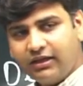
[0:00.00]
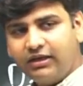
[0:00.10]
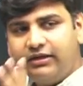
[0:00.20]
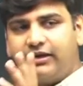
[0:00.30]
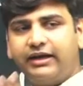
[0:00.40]

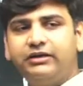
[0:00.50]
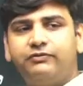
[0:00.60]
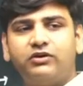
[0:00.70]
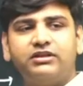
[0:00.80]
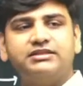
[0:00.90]
tried for
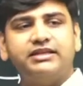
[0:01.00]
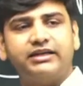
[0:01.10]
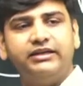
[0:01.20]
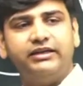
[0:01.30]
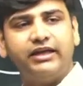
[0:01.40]
the
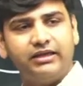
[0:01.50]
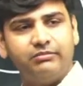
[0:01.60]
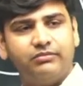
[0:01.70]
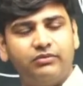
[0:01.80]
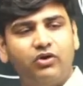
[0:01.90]
second time
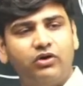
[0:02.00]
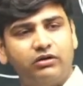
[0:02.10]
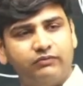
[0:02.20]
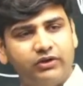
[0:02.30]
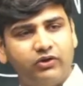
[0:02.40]
or
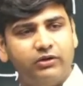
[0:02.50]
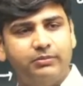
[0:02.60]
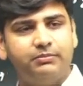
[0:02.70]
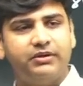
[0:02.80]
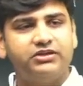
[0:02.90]
will not be
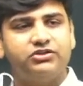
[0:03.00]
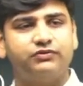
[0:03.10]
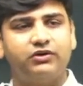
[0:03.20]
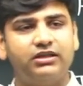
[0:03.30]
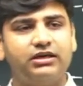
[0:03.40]
punished for
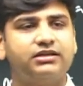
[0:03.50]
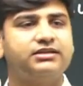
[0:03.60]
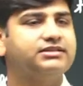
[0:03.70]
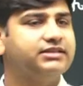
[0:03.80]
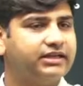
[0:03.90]
the
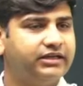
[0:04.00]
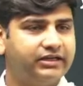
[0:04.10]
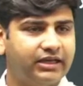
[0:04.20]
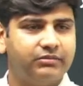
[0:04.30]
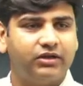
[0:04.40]
second
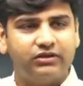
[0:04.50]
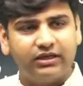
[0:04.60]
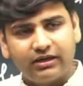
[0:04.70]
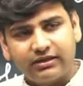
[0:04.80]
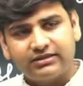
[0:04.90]
time. Now there
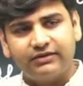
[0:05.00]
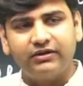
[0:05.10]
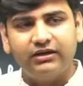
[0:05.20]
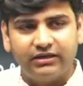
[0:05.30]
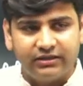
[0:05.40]
are several
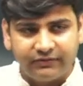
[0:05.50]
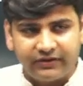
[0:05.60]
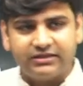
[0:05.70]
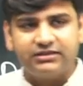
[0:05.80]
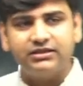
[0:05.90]

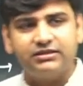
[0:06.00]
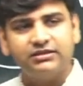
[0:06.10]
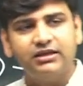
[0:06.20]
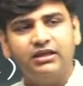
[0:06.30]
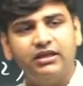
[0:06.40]
differences
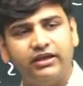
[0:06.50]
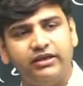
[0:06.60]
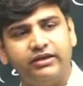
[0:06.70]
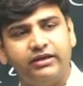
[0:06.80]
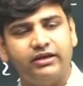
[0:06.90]

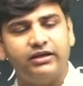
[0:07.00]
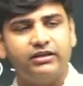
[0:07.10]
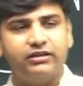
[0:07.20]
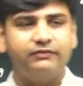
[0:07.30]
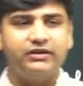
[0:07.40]
in
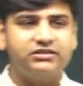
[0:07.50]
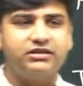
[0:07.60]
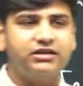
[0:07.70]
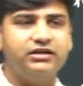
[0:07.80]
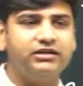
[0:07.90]
the Western
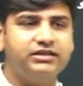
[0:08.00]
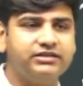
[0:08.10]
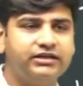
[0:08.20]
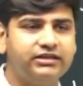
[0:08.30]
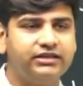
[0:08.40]
countries
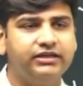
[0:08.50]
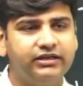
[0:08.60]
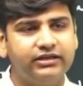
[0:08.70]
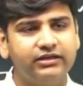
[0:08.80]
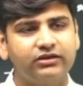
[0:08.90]
and the
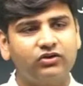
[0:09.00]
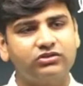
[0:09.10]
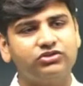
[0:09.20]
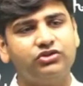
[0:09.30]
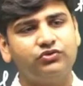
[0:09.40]
Indian
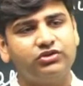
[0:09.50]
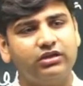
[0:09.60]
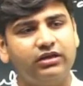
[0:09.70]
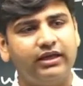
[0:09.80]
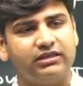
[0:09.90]

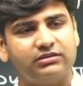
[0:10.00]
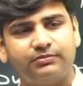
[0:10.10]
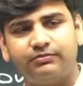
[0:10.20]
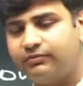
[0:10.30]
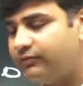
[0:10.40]
constitution as
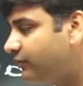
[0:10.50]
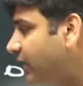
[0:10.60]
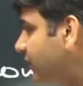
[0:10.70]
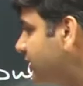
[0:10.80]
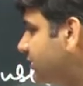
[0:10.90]
far
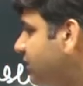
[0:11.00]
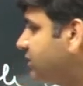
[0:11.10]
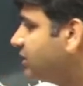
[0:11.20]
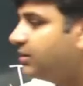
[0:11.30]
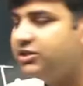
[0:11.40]
as the
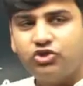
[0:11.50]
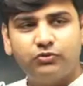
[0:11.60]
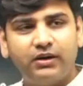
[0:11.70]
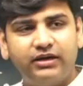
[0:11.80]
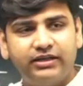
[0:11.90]
double
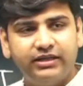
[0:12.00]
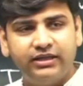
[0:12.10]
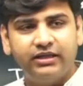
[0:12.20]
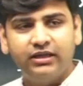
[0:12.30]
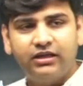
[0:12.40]
jeopardy
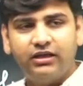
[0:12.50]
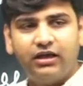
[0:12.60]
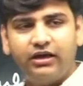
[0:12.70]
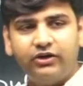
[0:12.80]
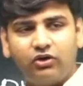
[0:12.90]

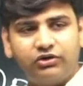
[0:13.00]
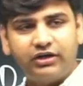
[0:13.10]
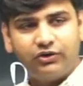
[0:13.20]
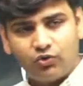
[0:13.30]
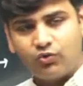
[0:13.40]
doctrine
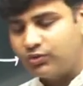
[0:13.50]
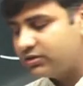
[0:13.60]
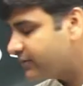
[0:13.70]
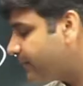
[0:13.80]
goes.